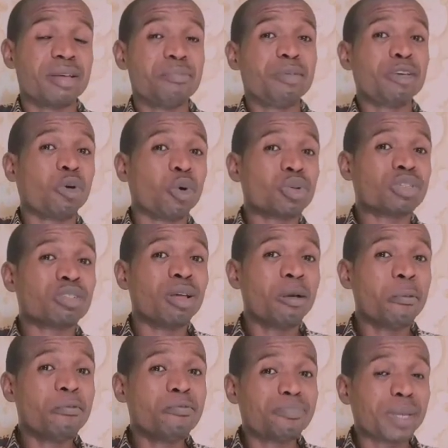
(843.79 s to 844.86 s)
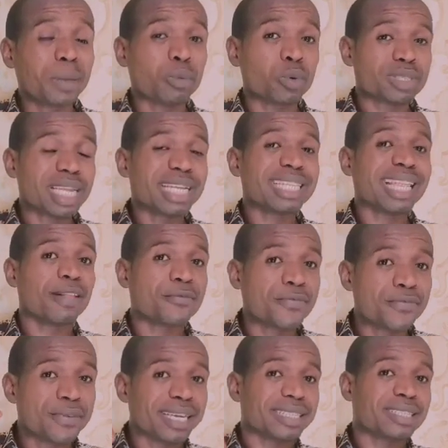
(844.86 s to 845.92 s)
because people think that
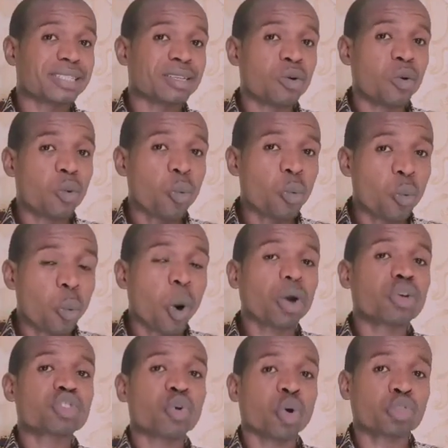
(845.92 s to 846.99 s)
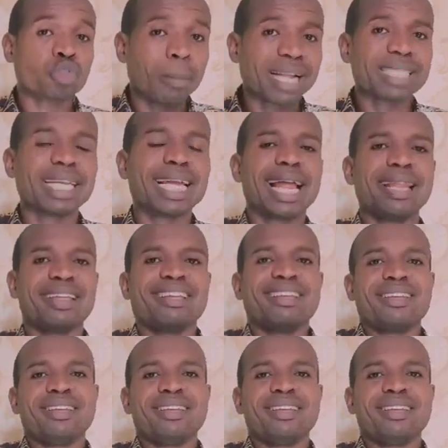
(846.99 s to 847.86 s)
faith works automatically.